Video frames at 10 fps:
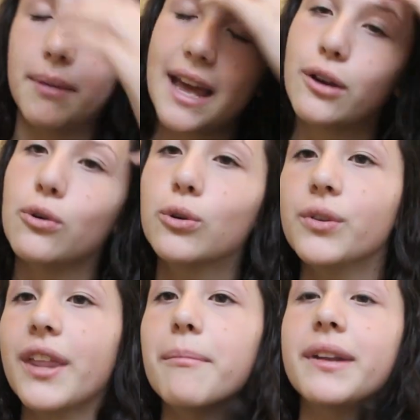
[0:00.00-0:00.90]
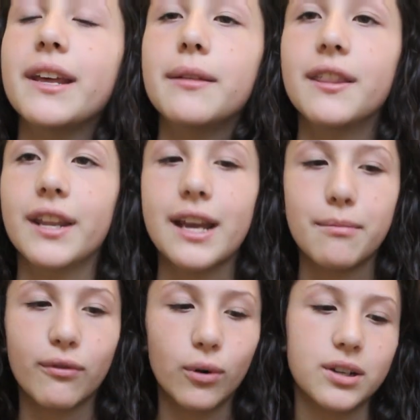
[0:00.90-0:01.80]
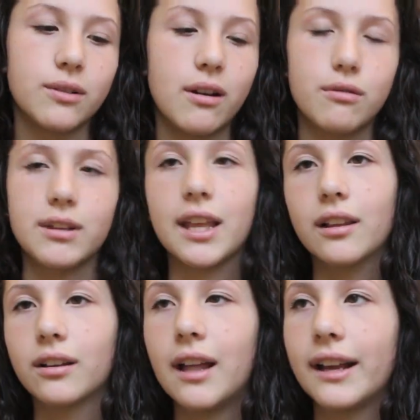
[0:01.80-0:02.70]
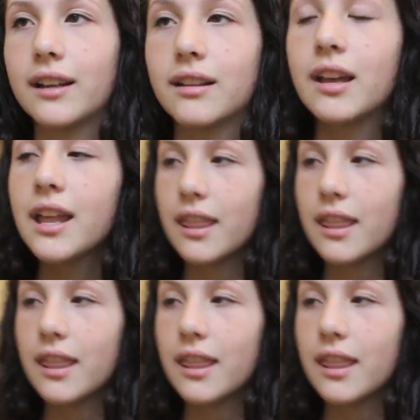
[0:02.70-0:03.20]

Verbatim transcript: But I googled them the day before, so I knew what they looked like and